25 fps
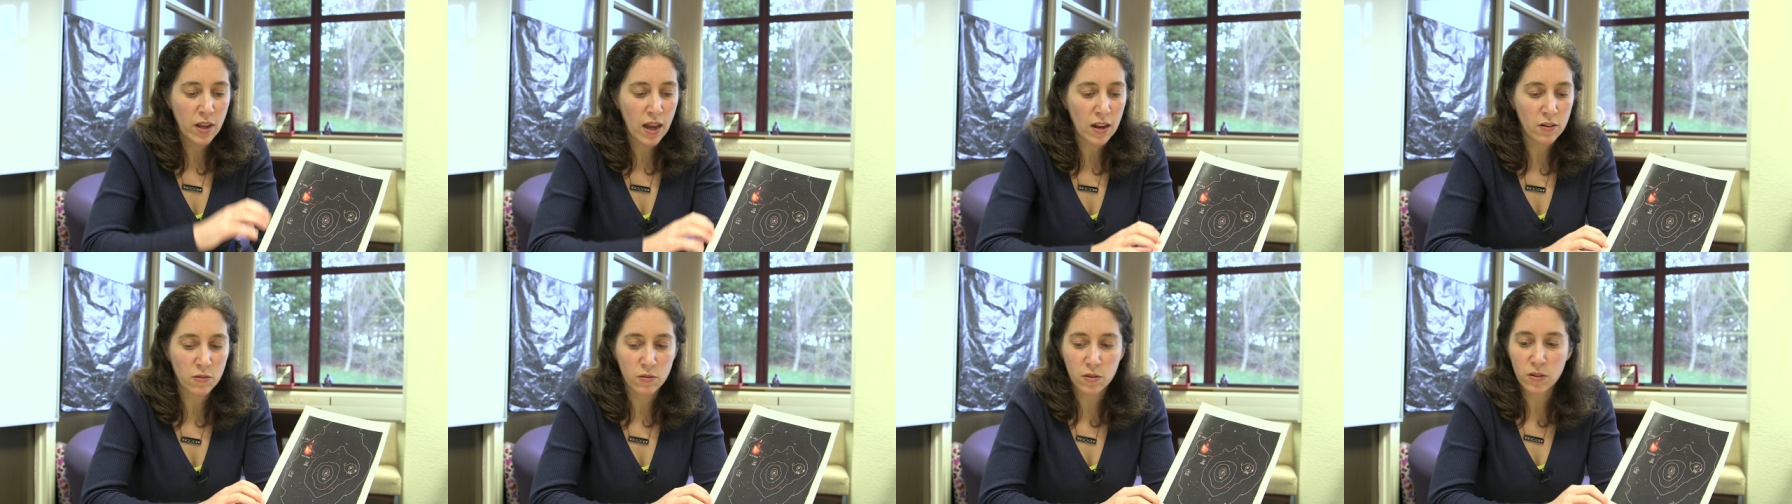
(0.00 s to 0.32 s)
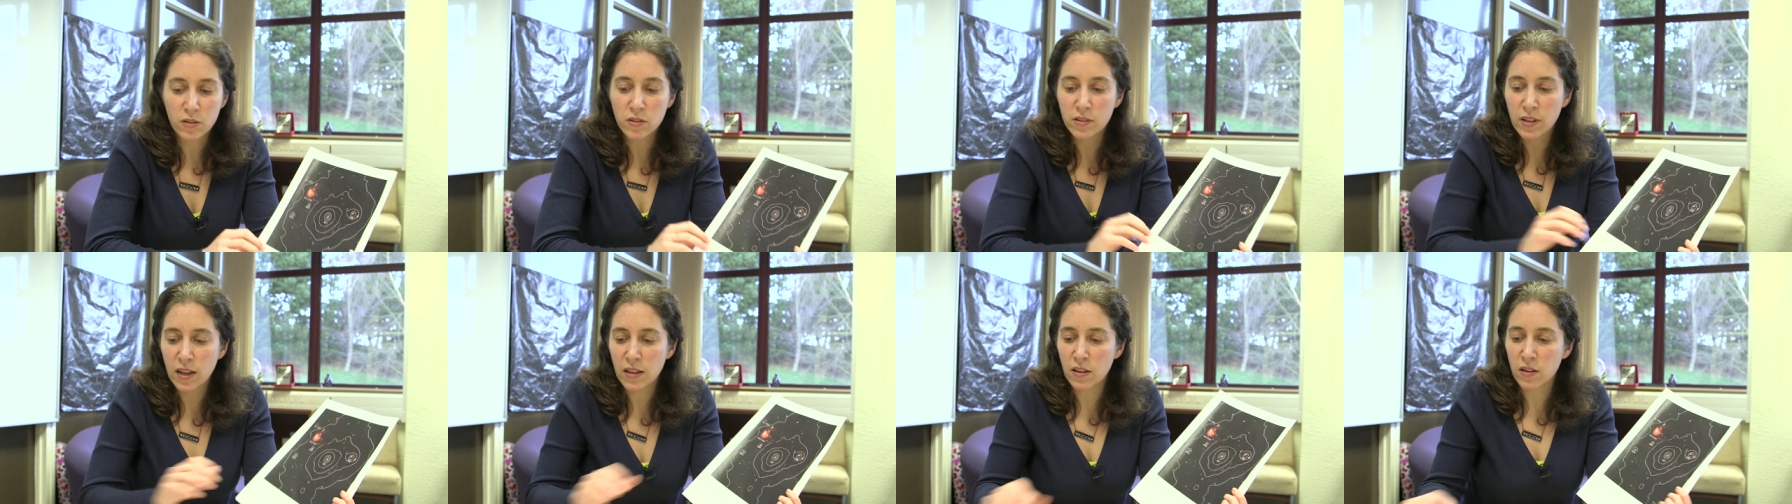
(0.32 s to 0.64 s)

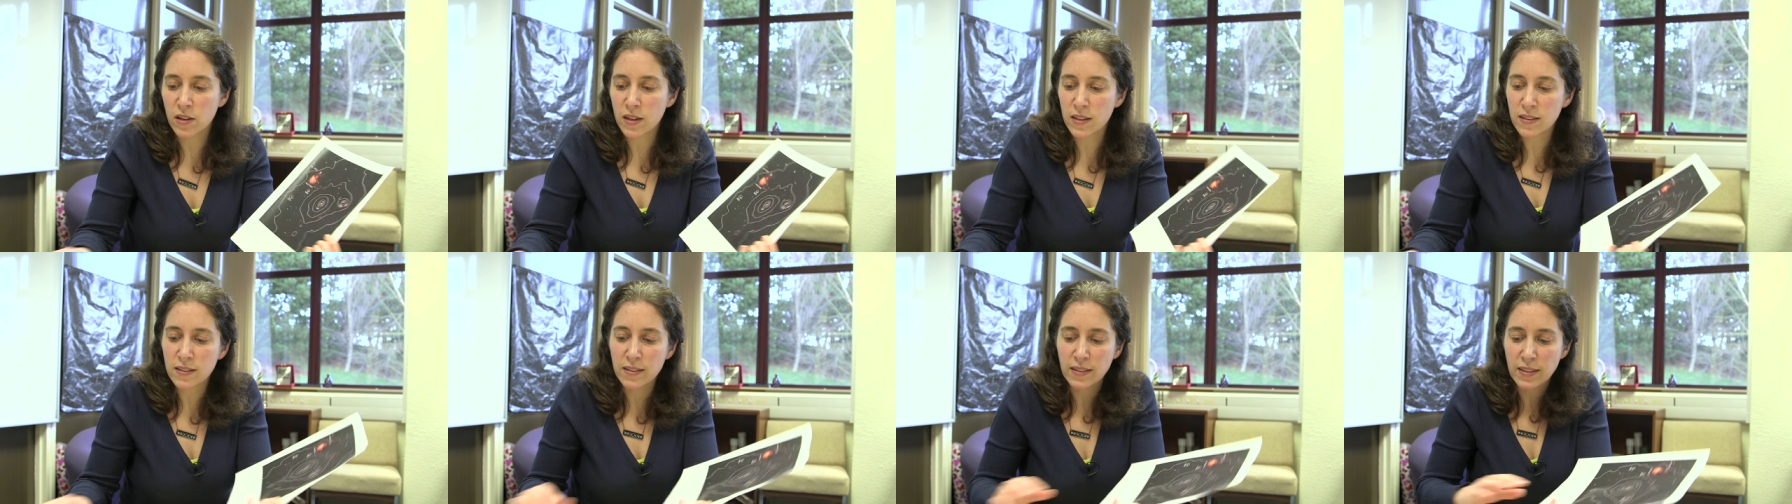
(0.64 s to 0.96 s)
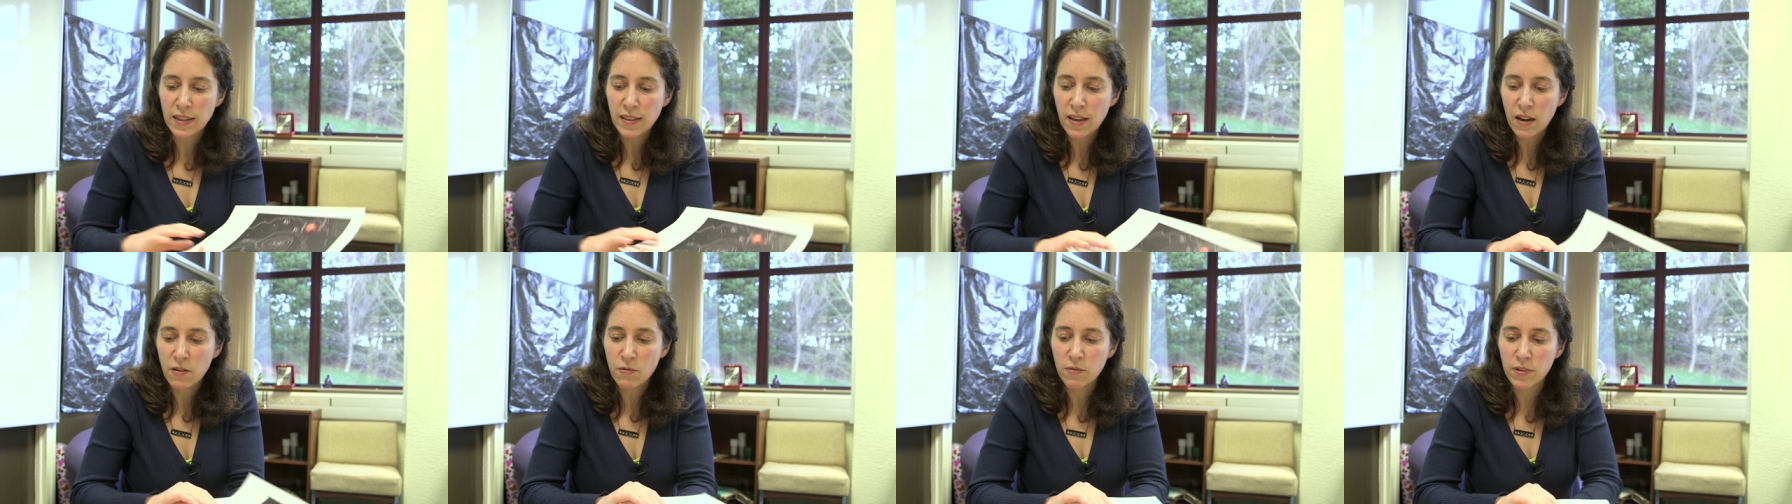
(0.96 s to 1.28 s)
tendrils, and you can
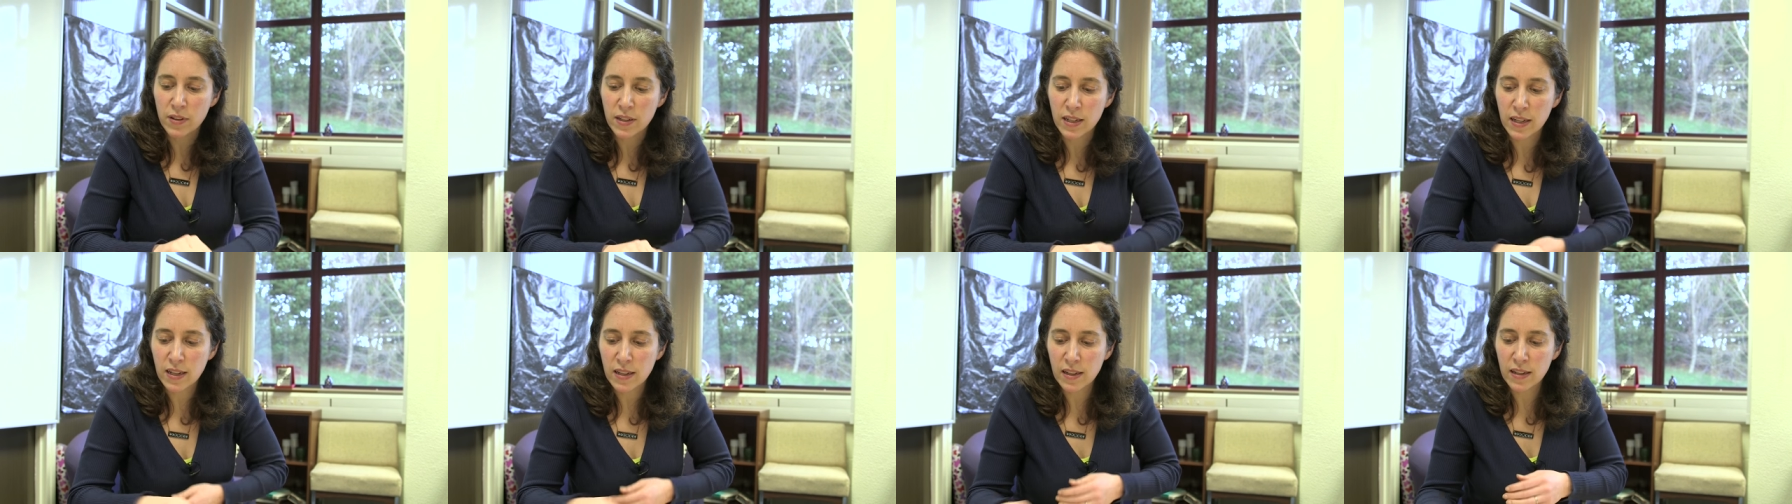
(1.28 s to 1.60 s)
see that really